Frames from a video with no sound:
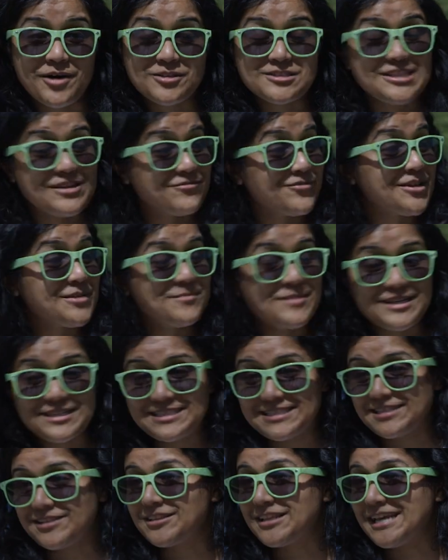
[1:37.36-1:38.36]
I'll definitely
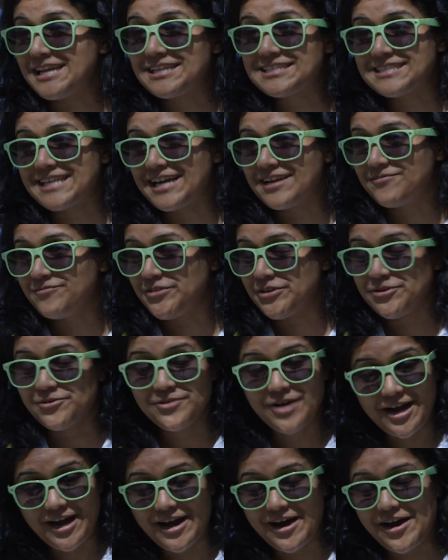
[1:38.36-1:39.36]
miss the lakeside
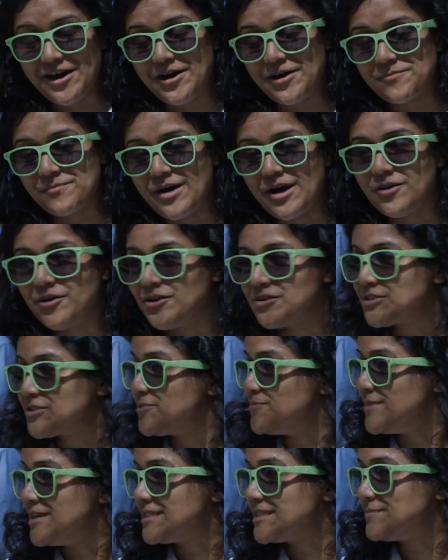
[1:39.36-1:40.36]
view. Um, I'll
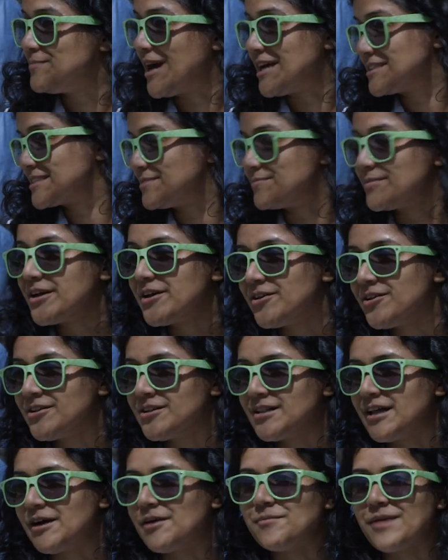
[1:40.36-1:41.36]
also miss Bascom
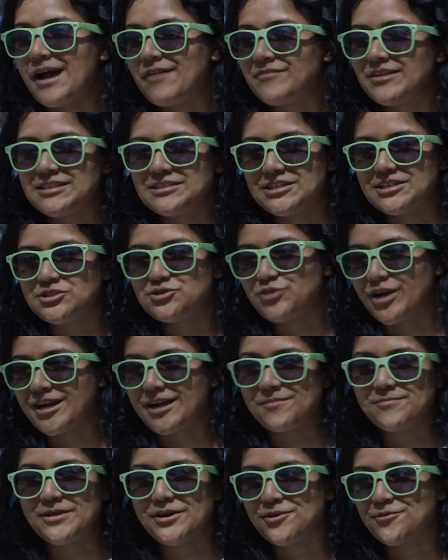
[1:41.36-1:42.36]
Hill. Um, having to trek
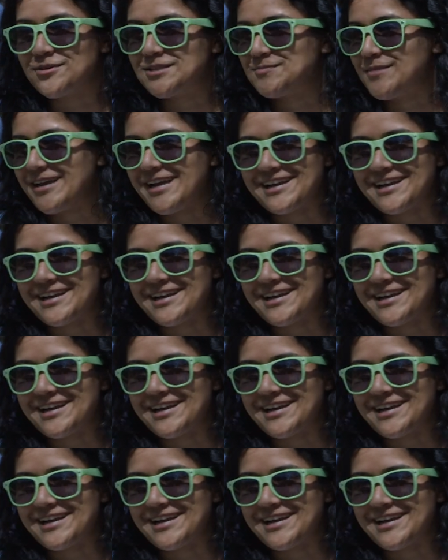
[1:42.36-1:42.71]
up here was my